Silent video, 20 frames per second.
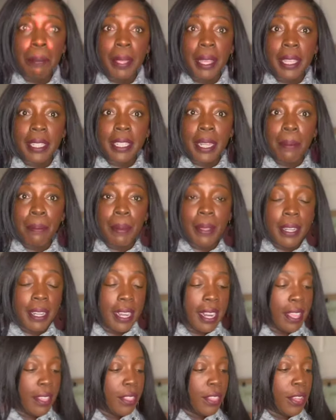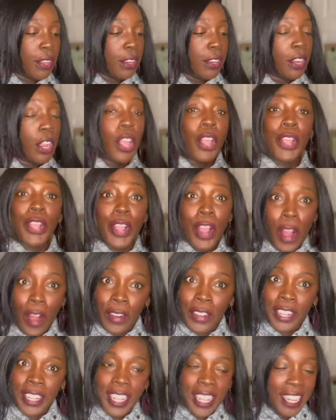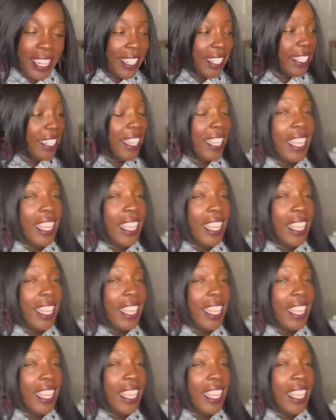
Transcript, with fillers: picked up another cardigan.